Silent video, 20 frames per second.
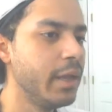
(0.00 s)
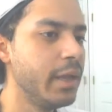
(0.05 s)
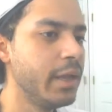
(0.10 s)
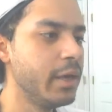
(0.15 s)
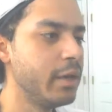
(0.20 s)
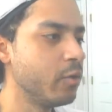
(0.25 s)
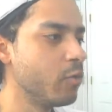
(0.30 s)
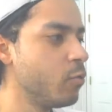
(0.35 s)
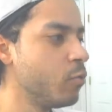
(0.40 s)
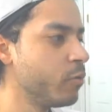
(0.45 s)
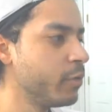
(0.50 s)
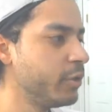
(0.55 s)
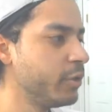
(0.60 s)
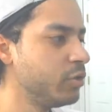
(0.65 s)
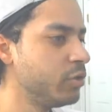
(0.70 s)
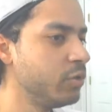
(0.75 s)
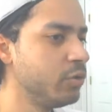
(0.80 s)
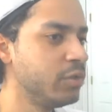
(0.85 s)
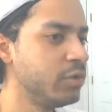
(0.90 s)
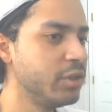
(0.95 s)
And according
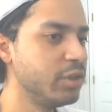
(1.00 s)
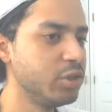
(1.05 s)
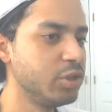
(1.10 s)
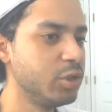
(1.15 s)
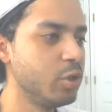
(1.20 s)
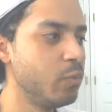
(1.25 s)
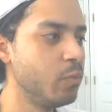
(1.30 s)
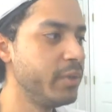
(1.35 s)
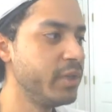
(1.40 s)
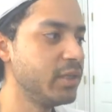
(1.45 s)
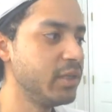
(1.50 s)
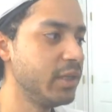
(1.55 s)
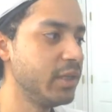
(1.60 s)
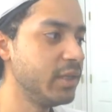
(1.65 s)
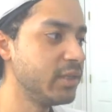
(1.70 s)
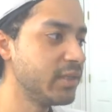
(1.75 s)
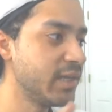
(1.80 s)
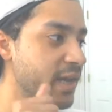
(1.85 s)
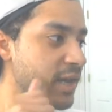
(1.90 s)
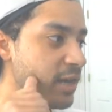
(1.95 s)
to this Showbiz
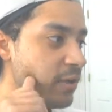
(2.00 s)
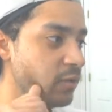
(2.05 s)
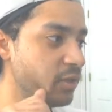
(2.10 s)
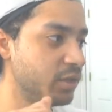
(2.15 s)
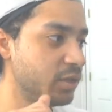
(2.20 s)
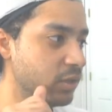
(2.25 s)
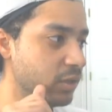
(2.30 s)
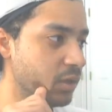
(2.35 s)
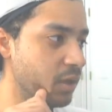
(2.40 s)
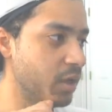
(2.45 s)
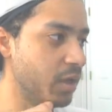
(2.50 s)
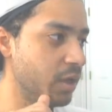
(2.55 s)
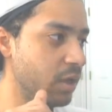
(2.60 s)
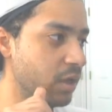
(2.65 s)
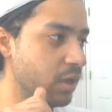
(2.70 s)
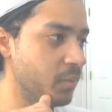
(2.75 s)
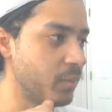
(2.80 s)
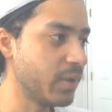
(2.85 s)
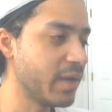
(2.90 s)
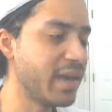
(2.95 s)
Insider, it's
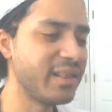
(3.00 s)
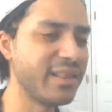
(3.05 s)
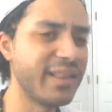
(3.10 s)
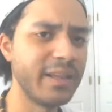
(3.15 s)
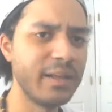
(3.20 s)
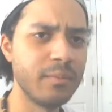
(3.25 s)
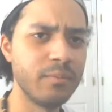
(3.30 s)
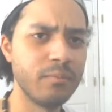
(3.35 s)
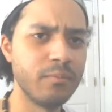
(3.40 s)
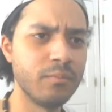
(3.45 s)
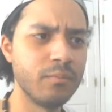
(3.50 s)
kind of like,